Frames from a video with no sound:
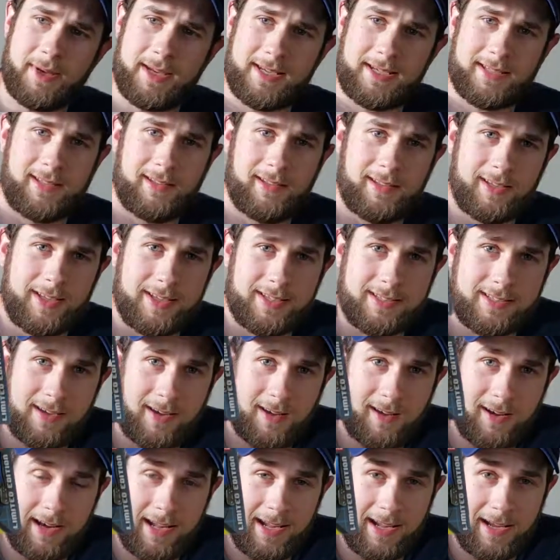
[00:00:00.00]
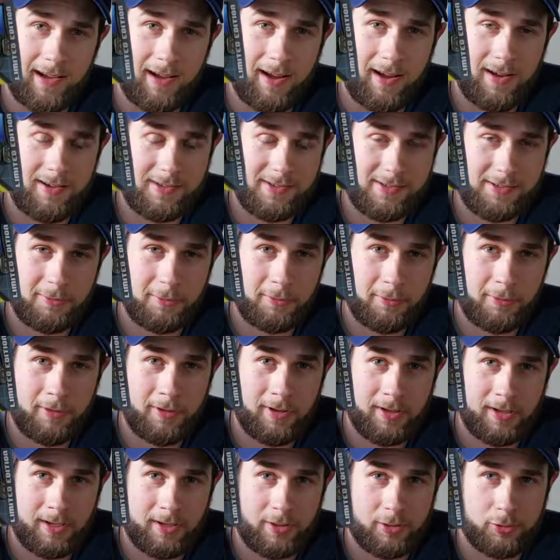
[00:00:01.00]
You can see, basically, it's got a
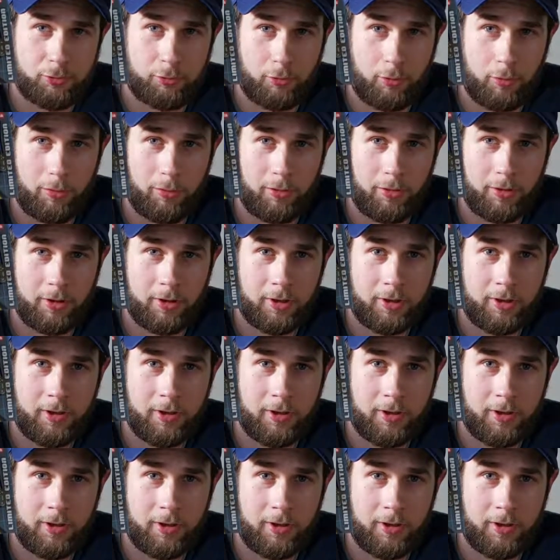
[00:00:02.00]
console and a